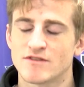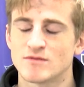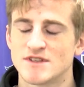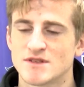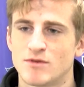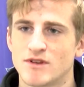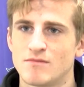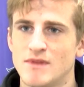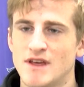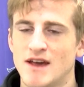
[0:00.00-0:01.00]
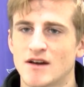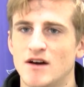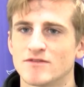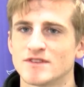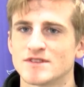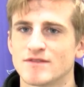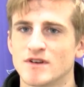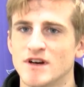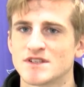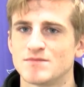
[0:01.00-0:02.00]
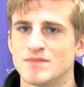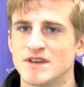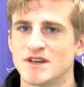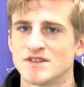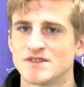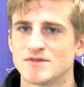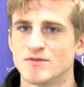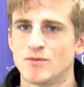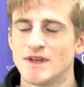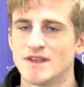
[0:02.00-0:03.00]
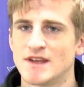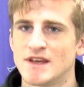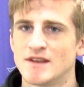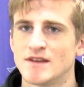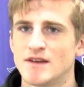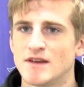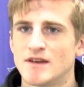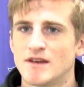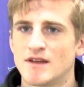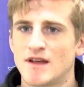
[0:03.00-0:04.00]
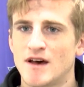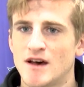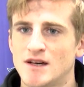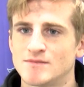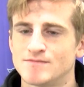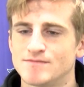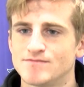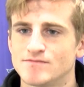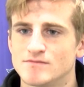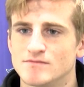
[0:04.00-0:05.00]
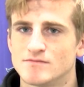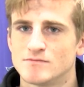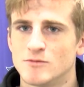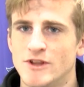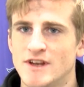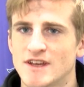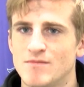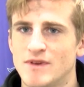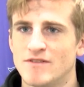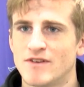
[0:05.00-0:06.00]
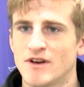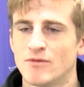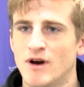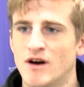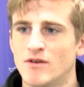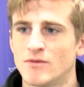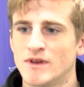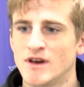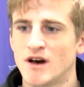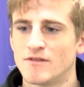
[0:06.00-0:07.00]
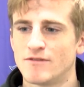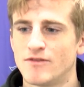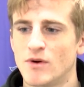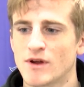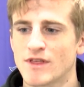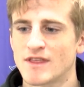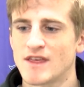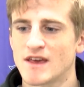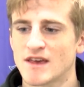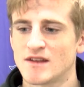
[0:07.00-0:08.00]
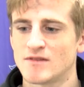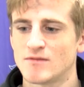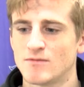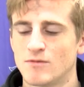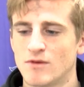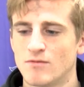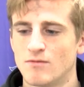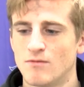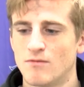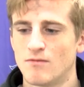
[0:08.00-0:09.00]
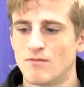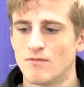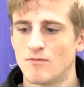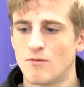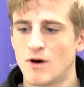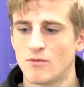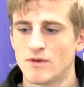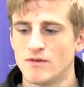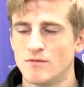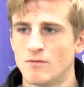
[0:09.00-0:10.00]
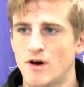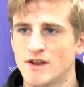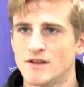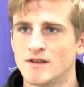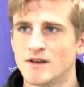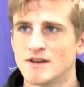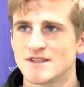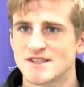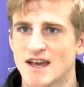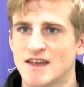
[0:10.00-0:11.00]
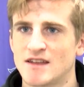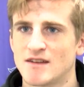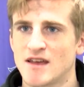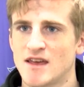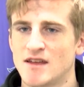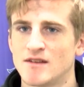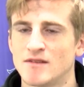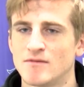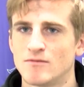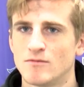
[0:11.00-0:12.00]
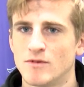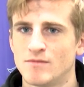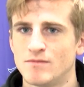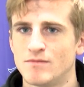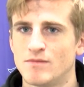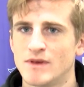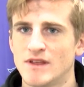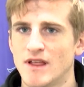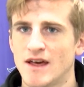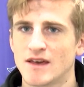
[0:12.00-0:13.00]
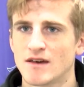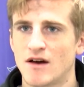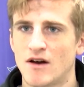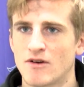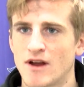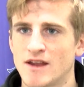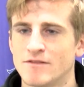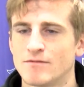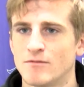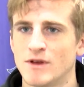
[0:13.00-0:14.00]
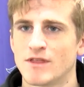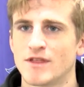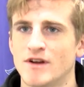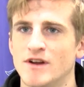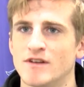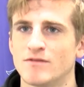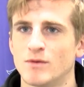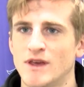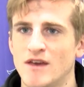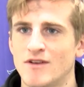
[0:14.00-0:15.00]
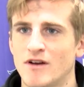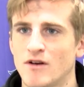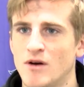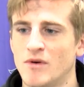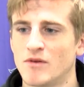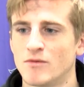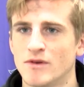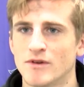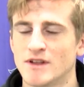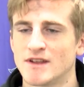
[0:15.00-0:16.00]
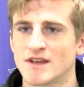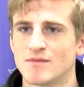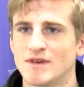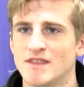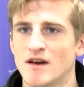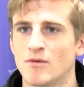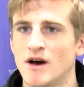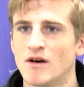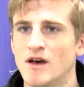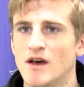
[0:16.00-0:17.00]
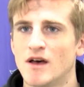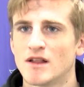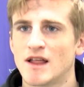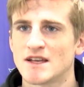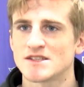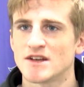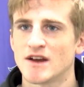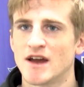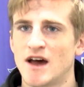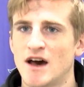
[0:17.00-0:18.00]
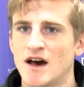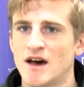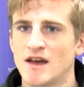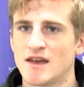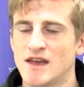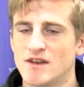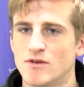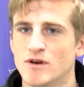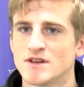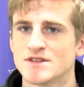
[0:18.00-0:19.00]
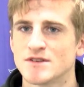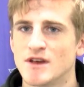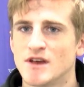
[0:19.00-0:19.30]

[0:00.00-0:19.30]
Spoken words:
Disappointing meet at conference for us because we didn't compete very well. We got fourth, I think, and we wanted second and would be like, all right, with third if we gave it our all, but we really didn't compete that well last year indoors.